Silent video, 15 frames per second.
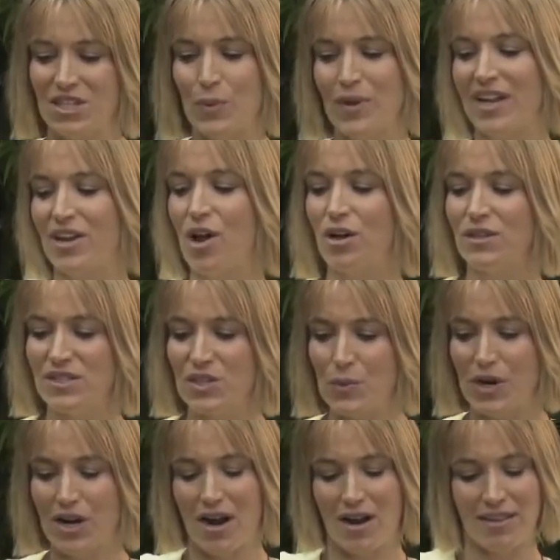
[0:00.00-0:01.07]
So we can
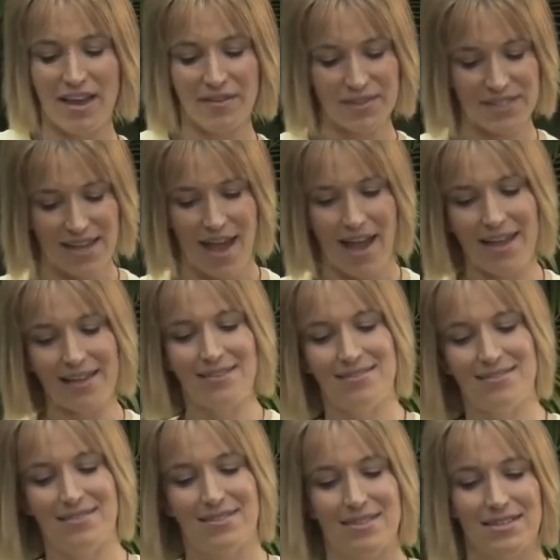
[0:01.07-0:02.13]
also work our left side,
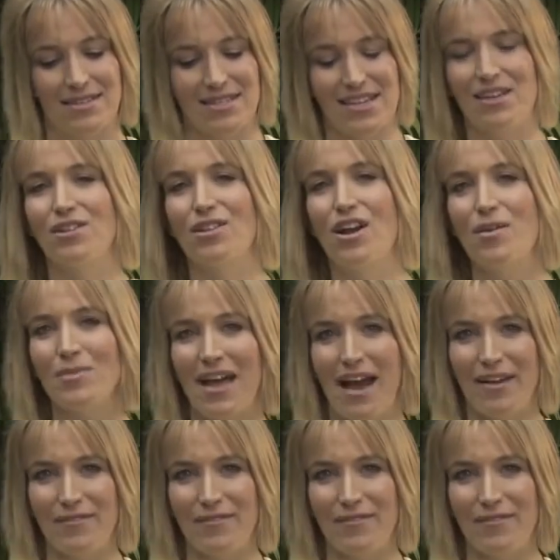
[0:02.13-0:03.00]
single arm